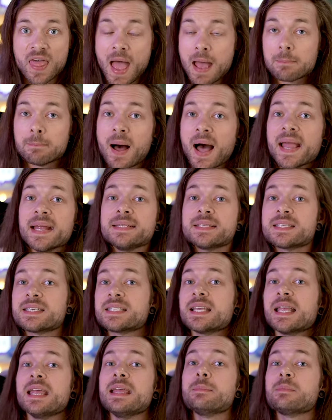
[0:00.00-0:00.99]
That might
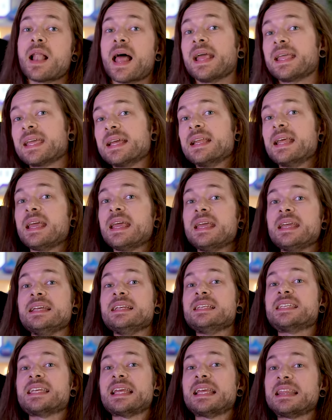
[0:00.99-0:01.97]
seem like an
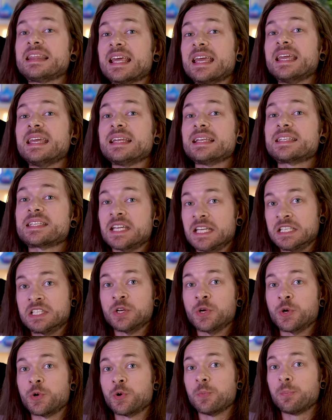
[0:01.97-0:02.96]
easy thing to
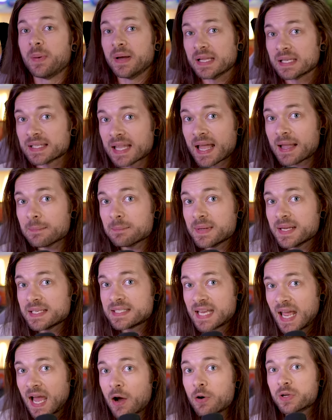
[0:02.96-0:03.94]
do, but let me
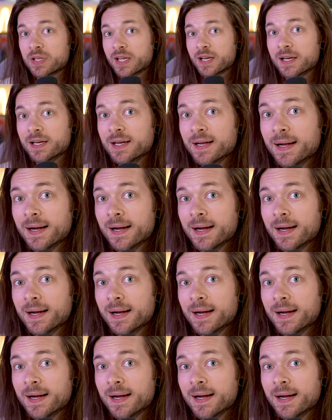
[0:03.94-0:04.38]
tell you,